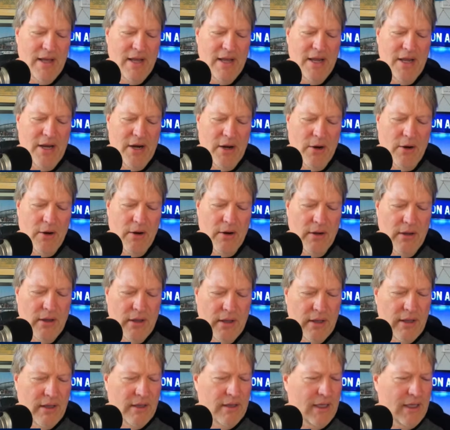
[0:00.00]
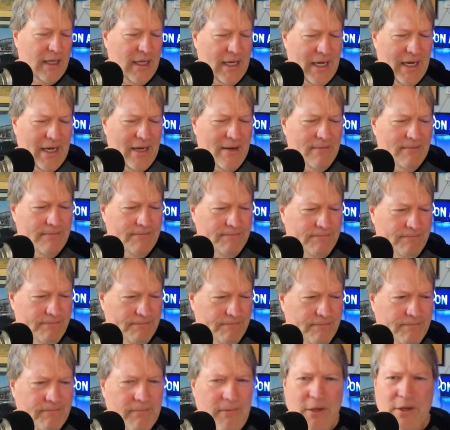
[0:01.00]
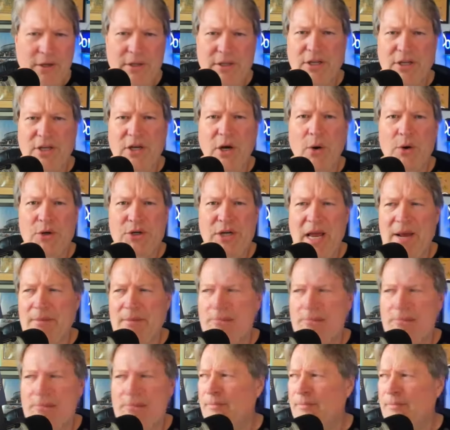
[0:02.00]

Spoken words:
You know, look at the coach at